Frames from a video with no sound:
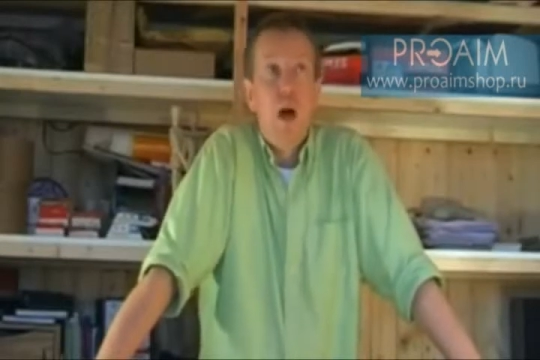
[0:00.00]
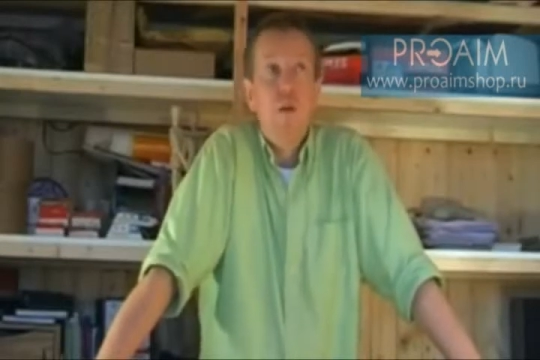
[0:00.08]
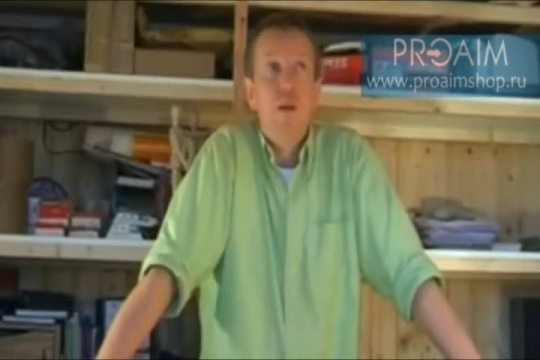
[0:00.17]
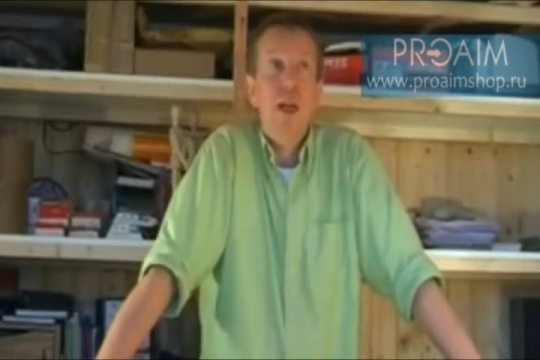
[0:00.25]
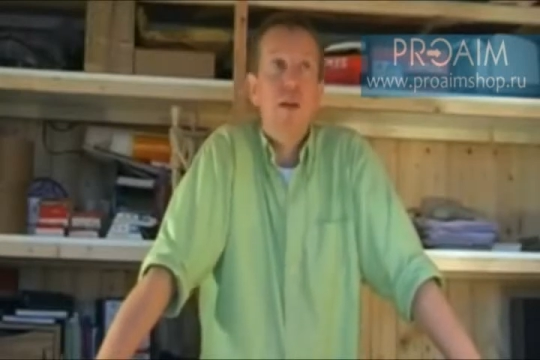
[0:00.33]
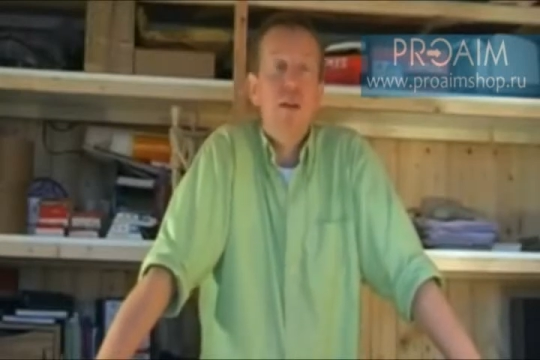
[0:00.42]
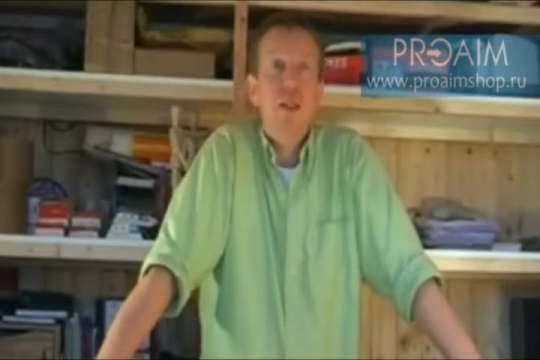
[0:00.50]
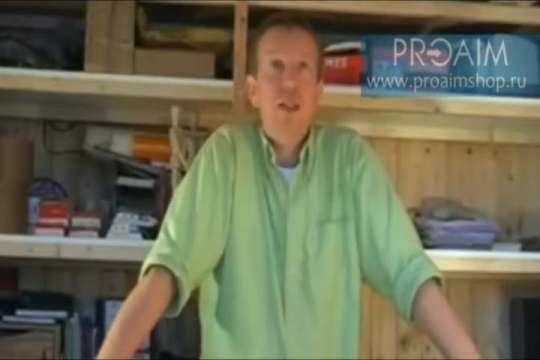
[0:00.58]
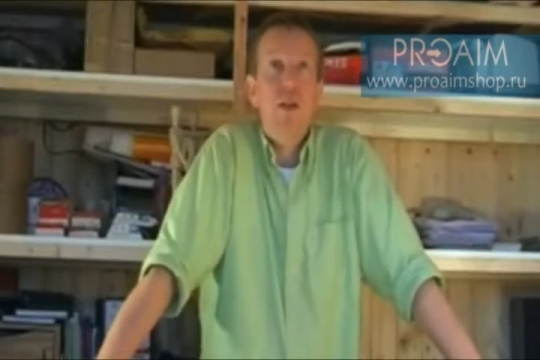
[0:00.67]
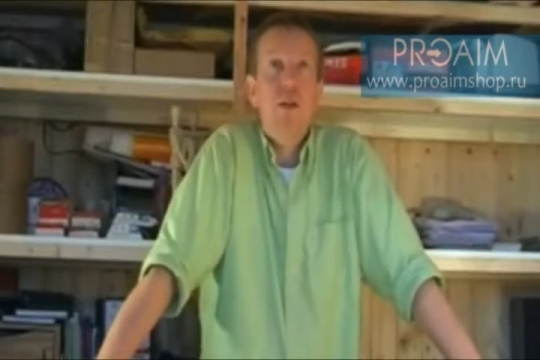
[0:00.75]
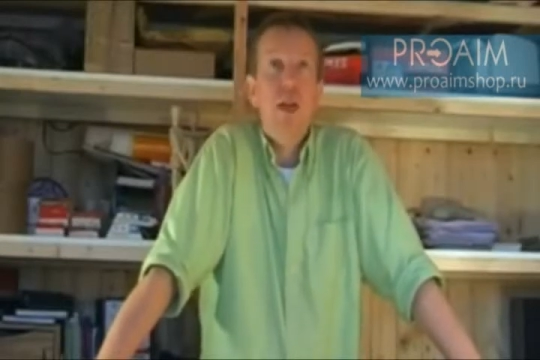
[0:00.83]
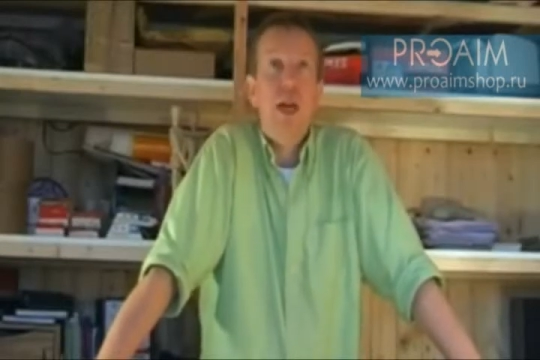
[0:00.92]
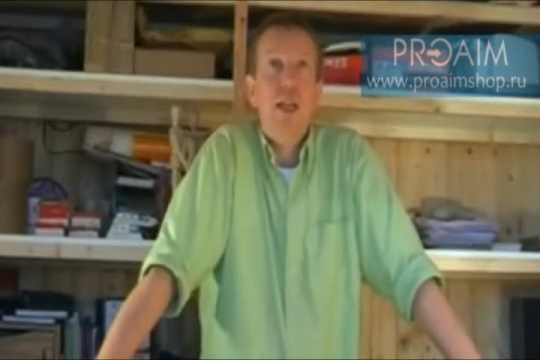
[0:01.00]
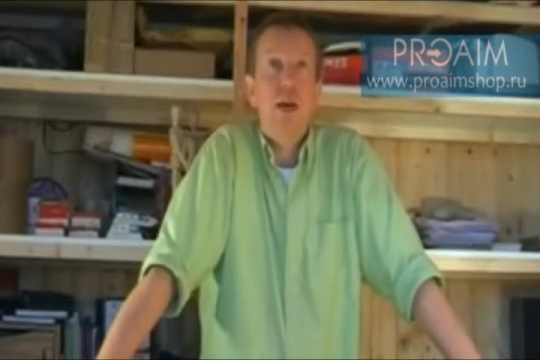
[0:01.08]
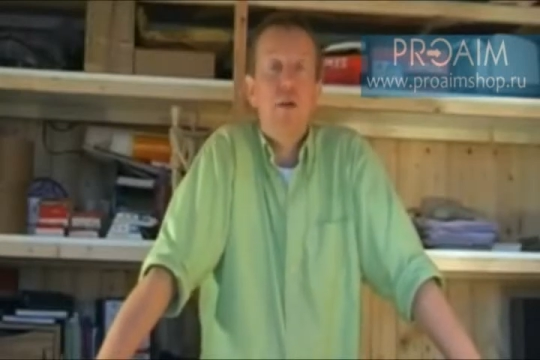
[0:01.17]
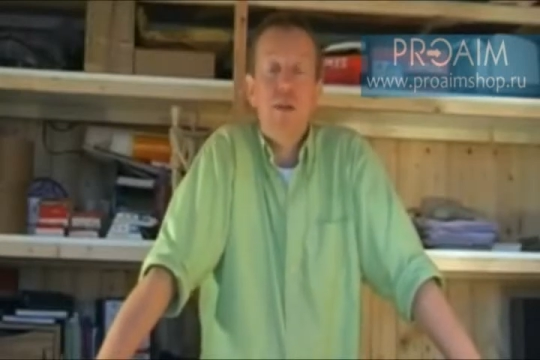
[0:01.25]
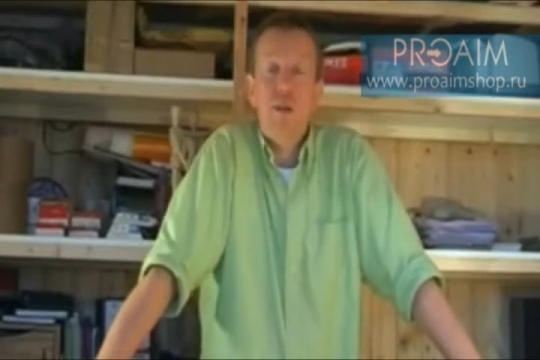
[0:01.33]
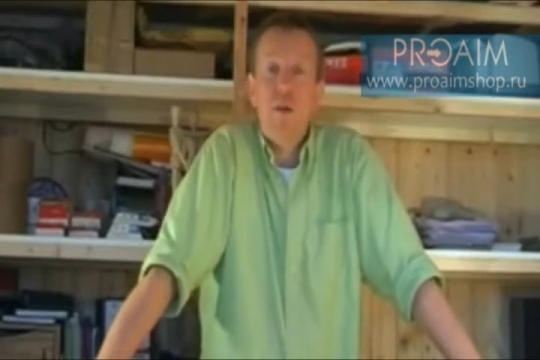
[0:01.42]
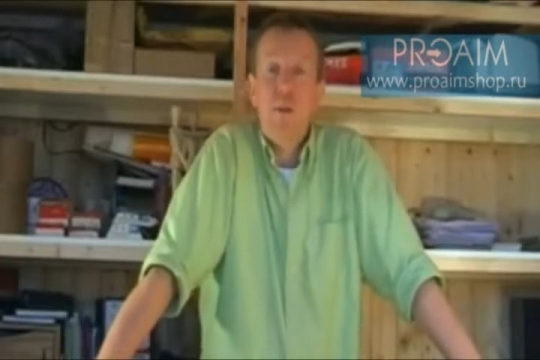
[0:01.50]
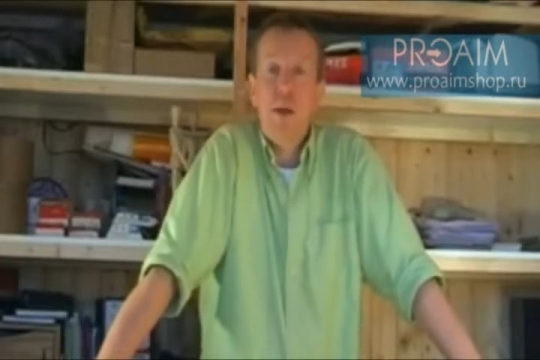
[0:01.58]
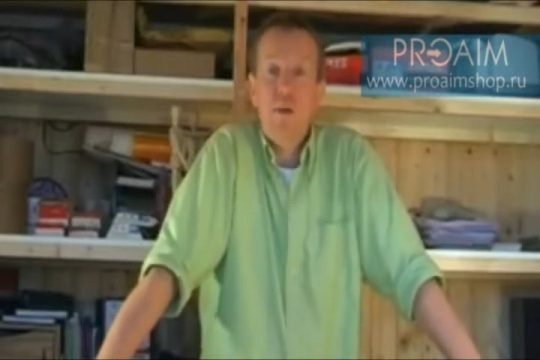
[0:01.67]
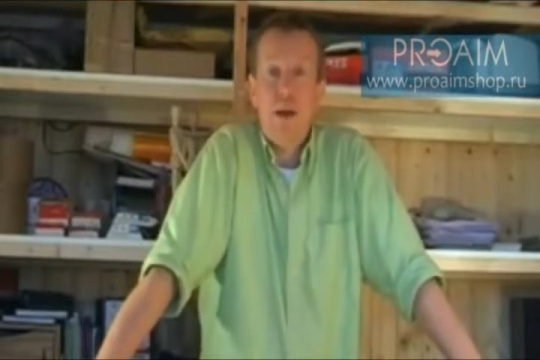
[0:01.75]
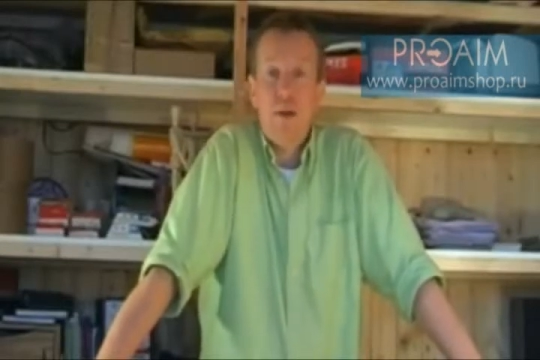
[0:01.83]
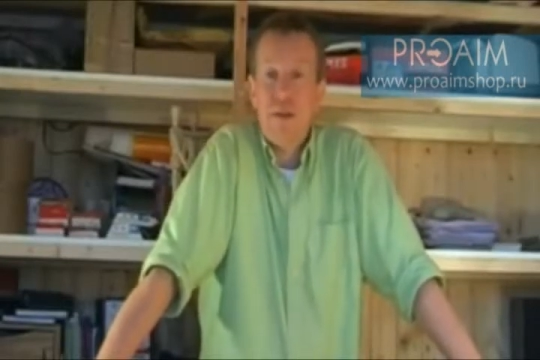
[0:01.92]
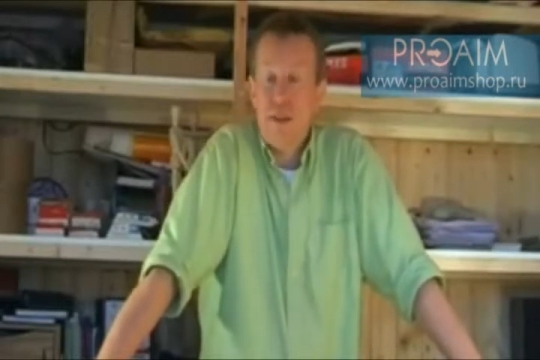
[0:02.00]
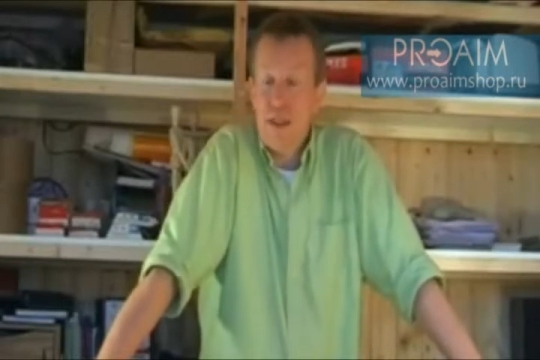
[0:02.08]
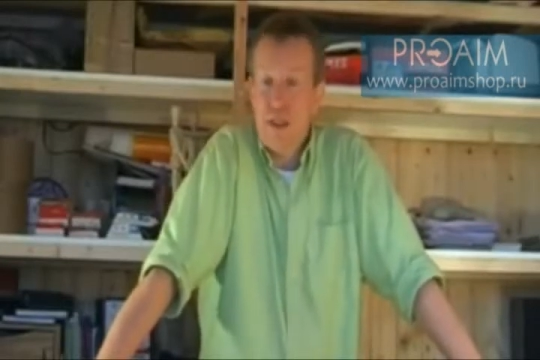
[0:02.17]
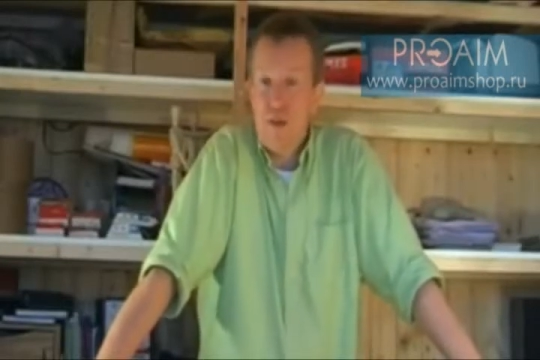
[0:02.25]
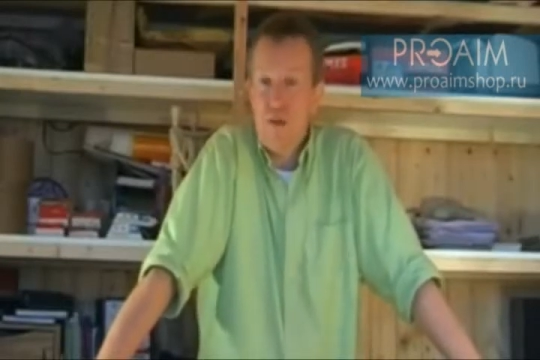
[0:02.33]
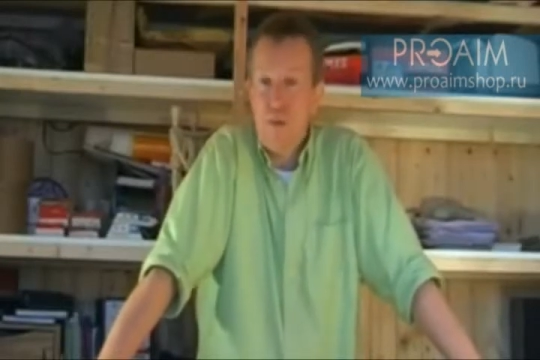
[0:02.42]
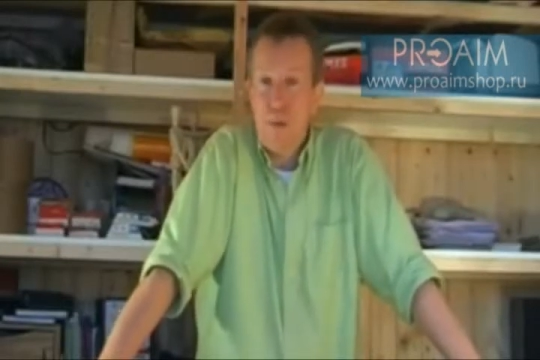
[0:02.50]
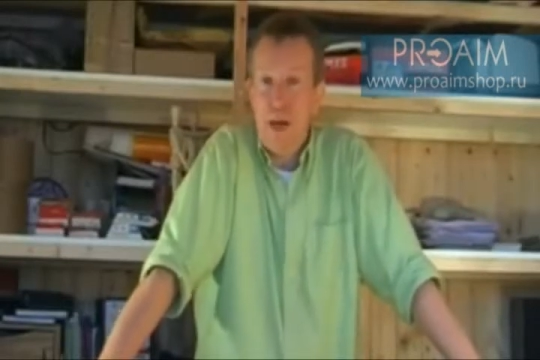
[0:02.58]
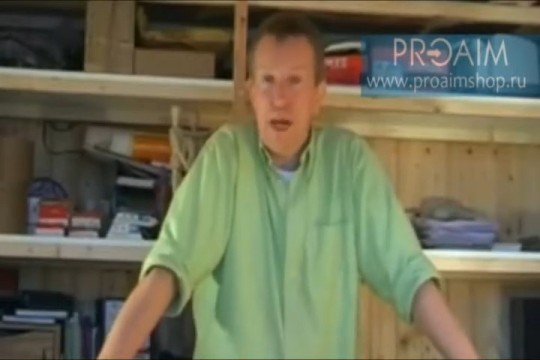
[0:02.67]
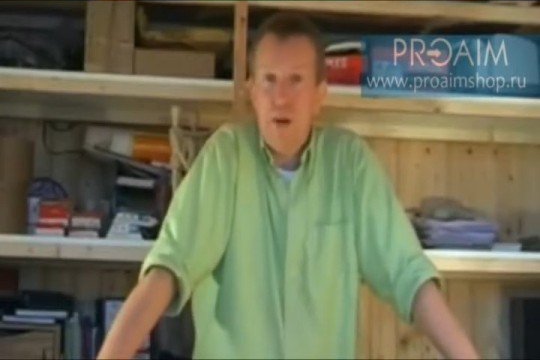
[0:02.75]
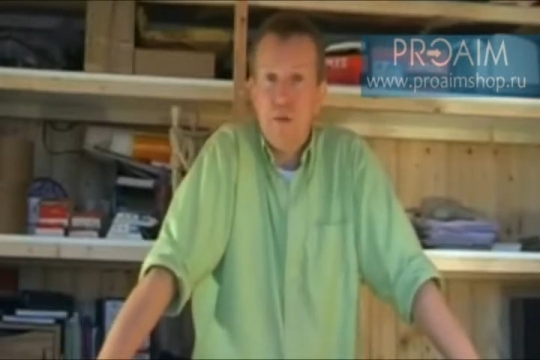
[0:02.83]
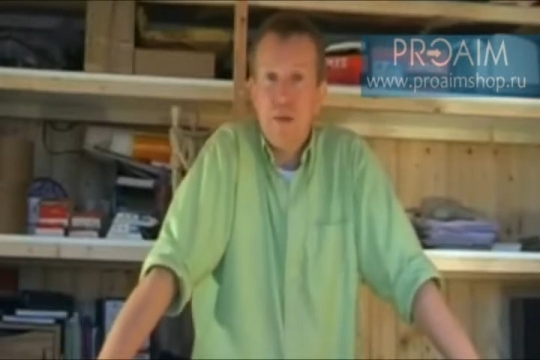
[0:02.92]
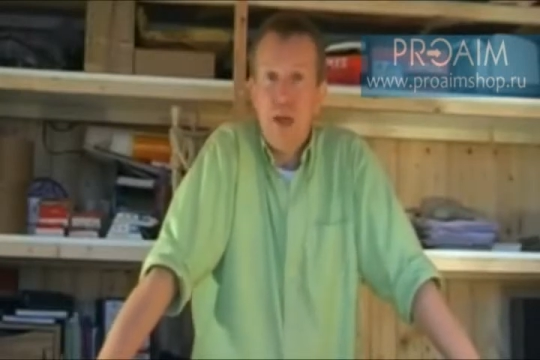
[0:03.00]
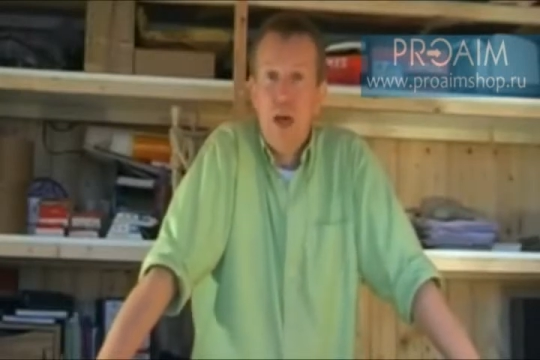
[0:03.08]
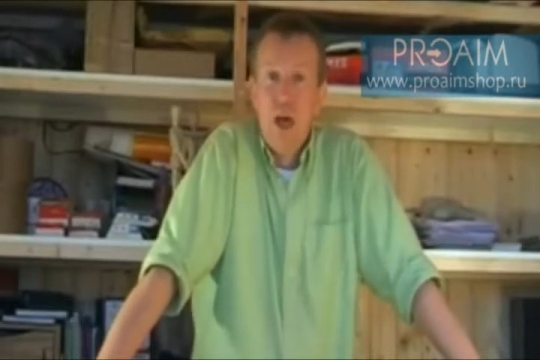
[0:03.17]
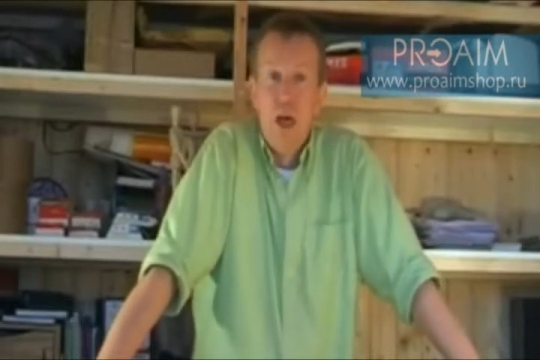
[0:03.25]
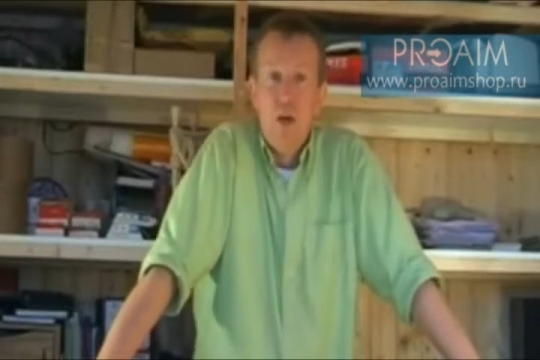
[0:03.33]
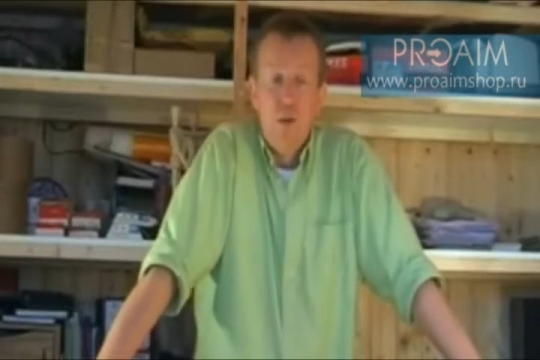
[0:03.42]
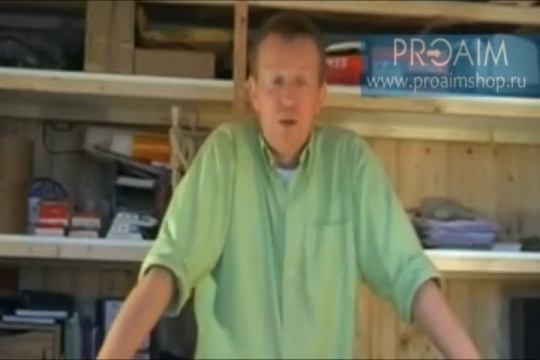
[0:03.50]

over here in the UK, that would still be around £600,